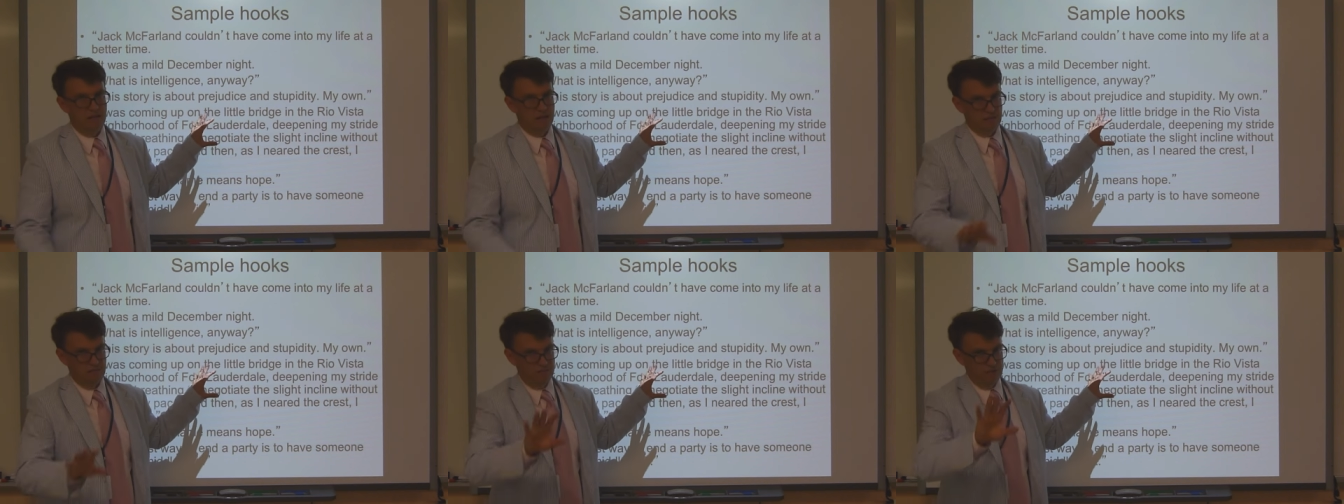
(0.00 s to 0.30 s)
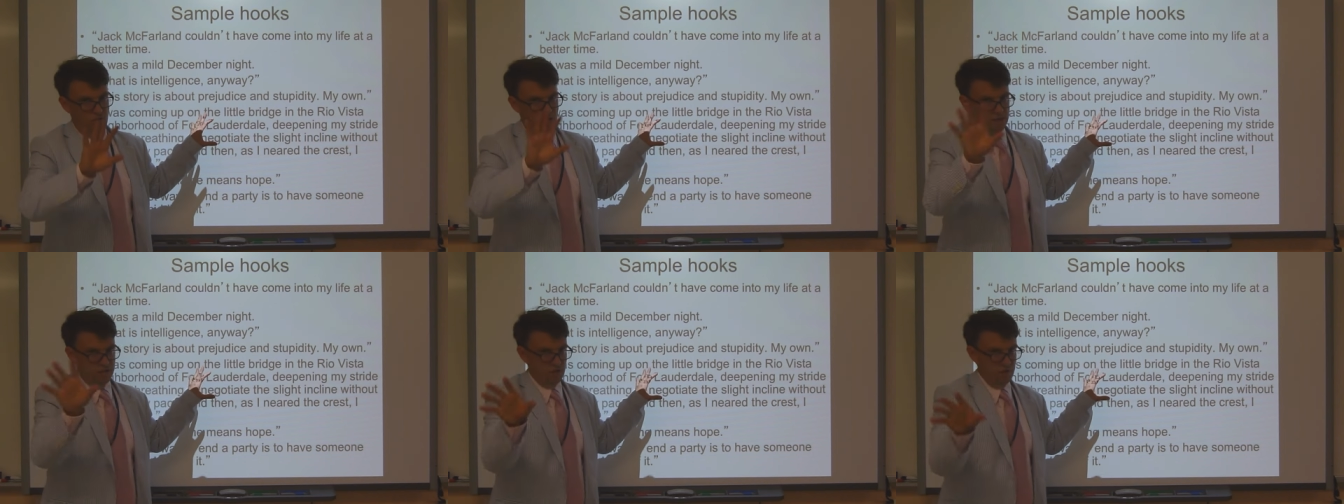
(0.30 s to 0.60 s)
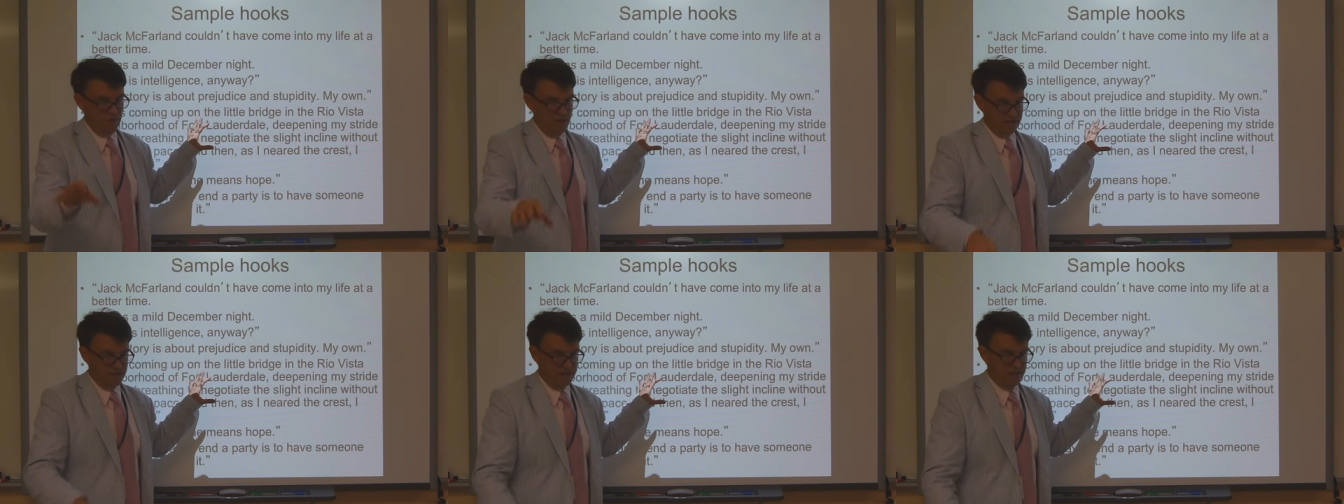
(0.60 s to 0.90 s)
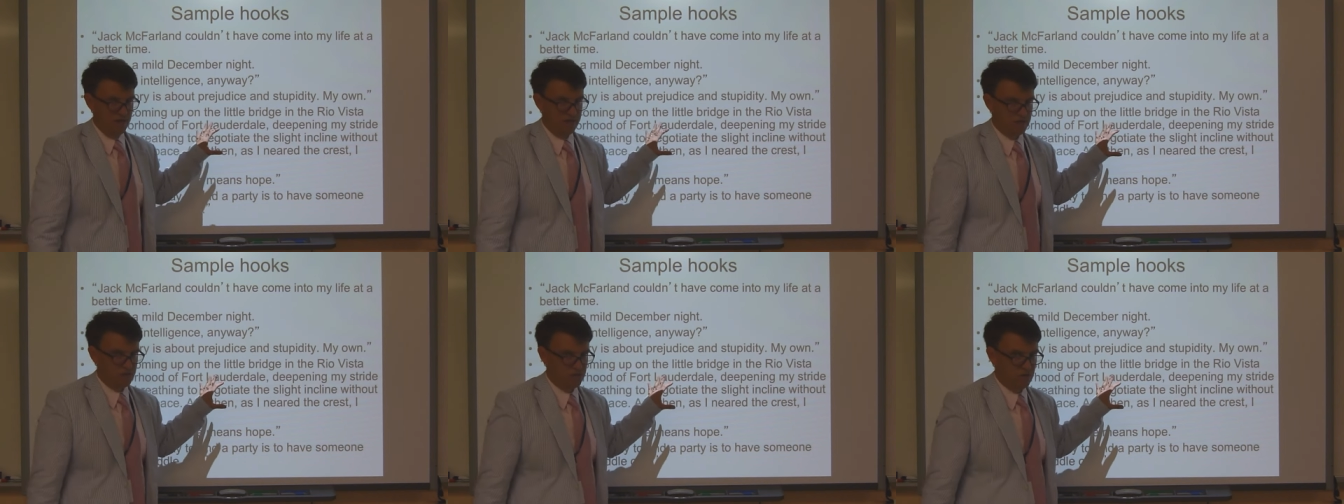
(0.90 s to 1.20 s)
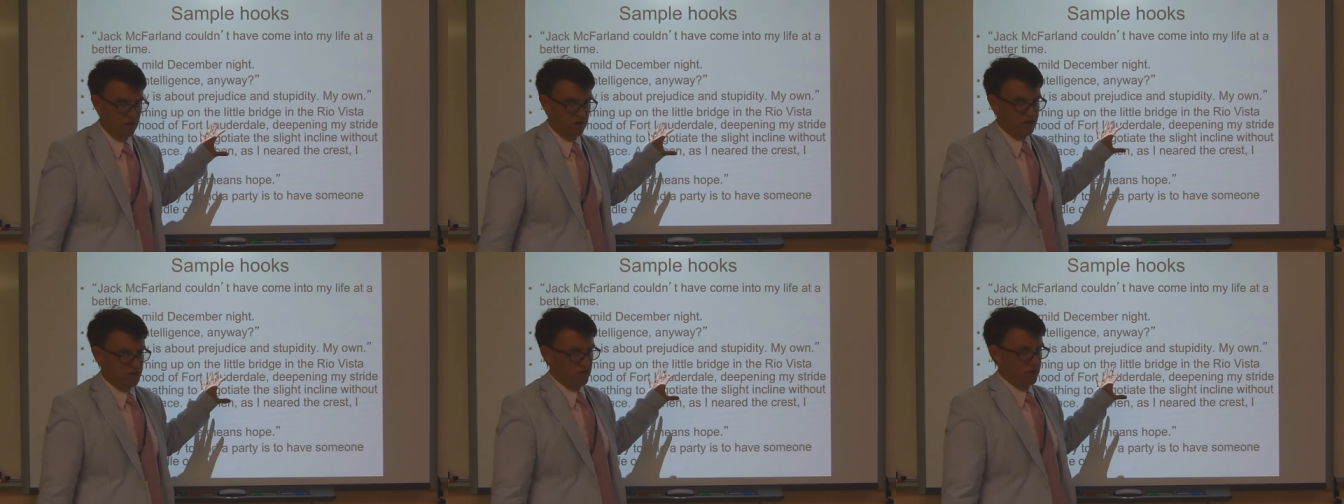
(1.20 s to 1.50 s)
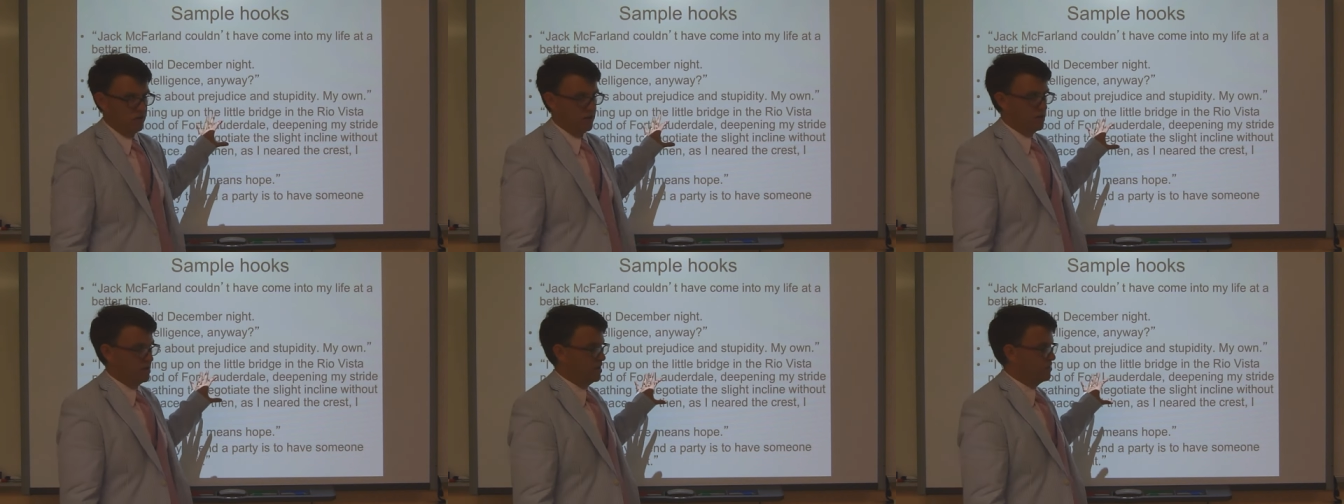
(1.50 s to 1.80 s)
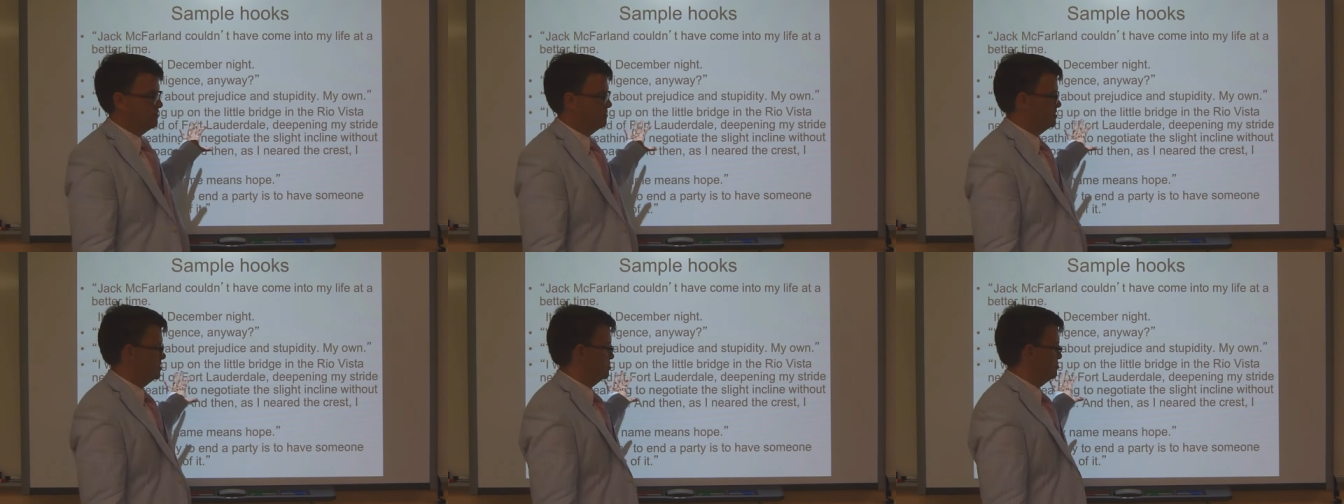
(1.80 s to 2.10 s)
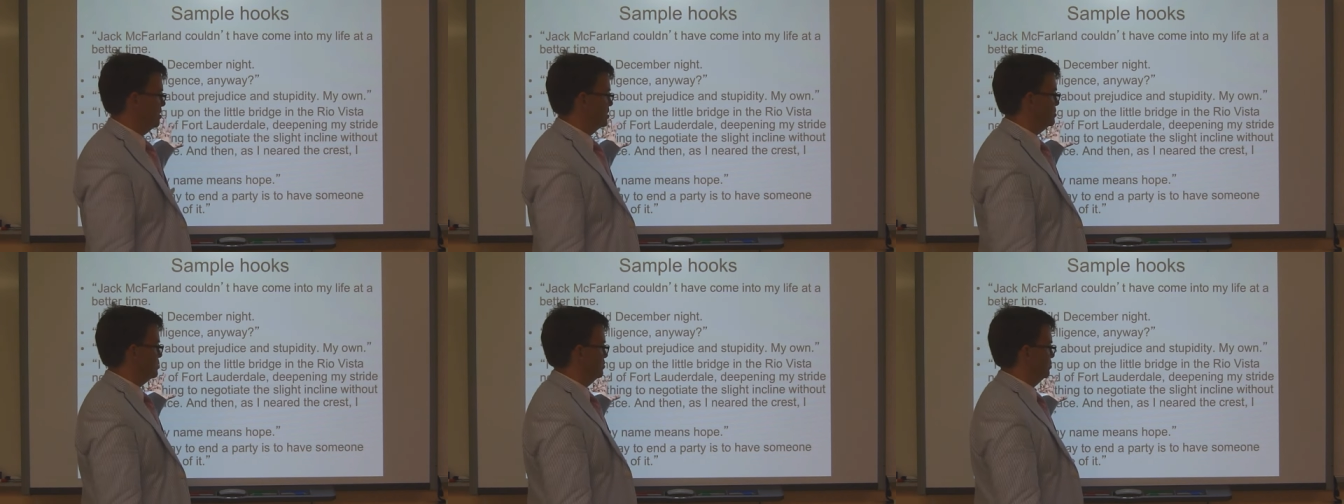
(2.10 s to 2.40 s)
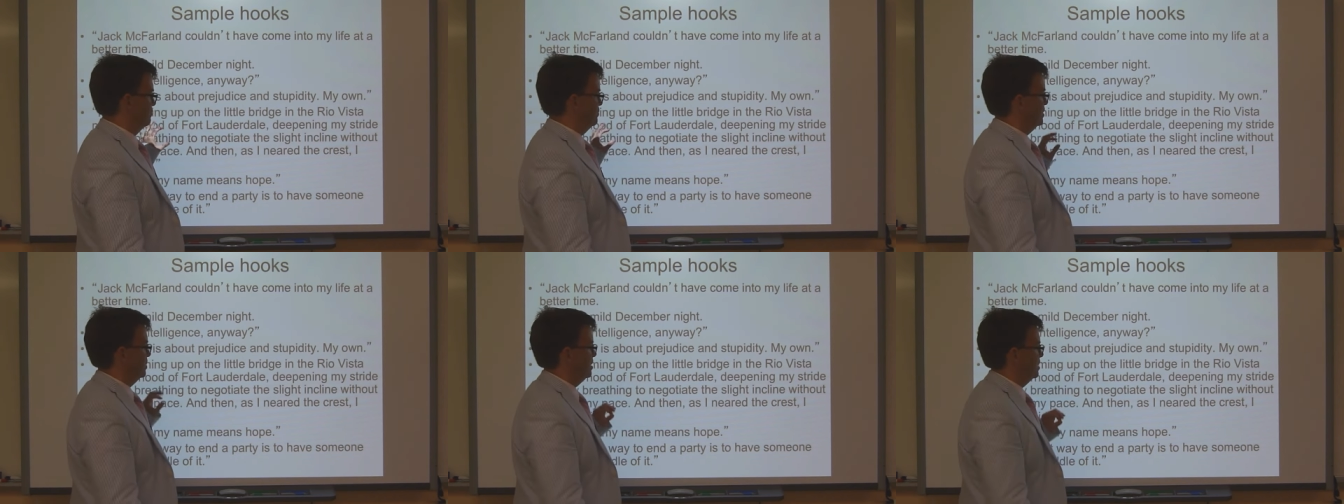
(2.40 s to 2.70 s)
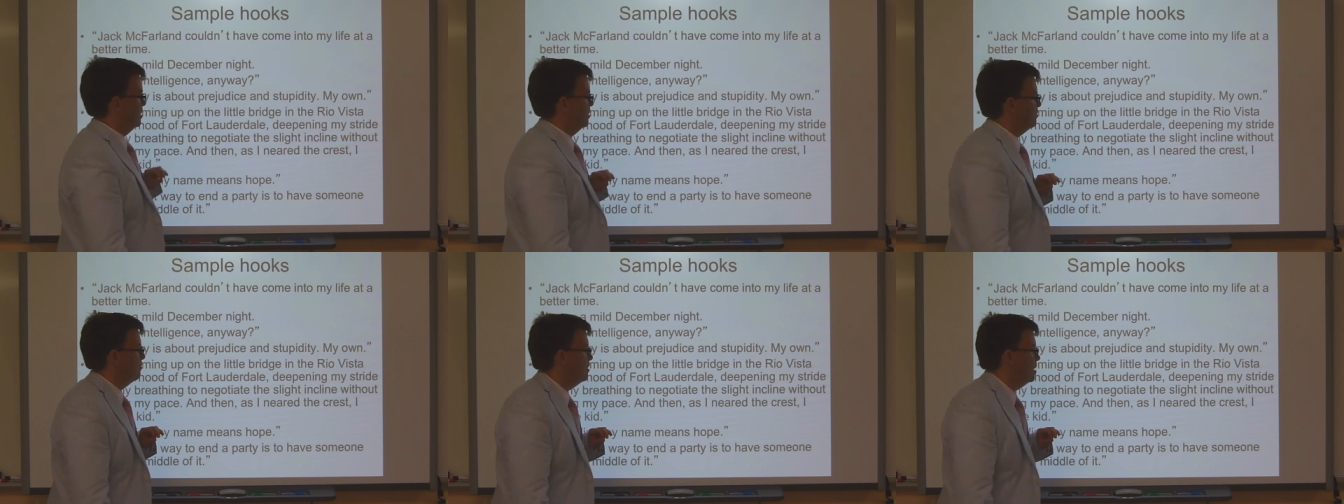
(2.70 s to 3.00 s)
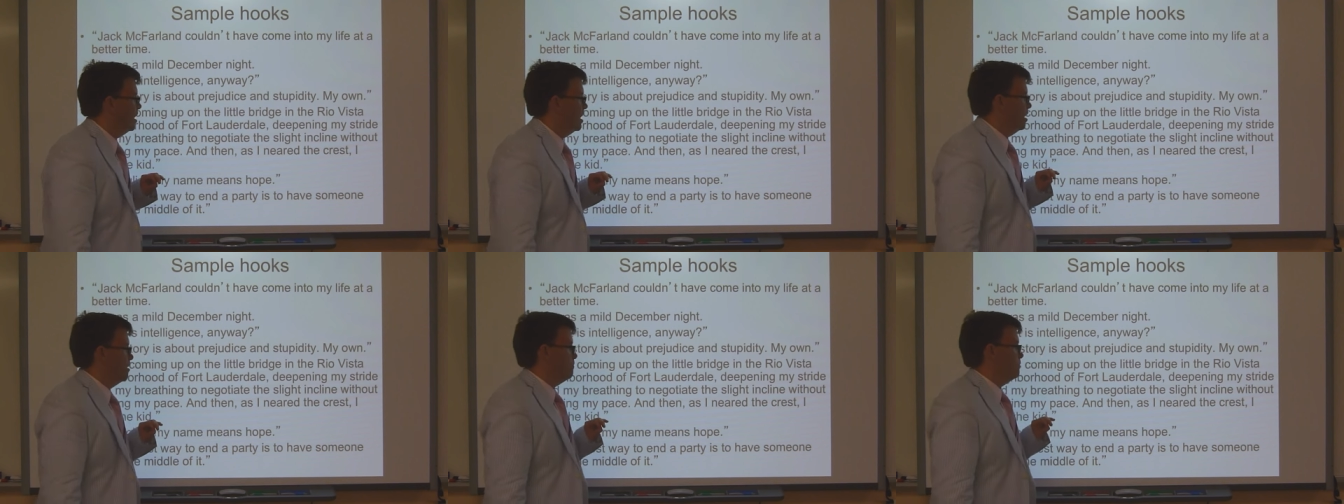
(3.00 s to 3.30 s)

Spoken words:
I'll talk to you about sentence structure in another instructional video.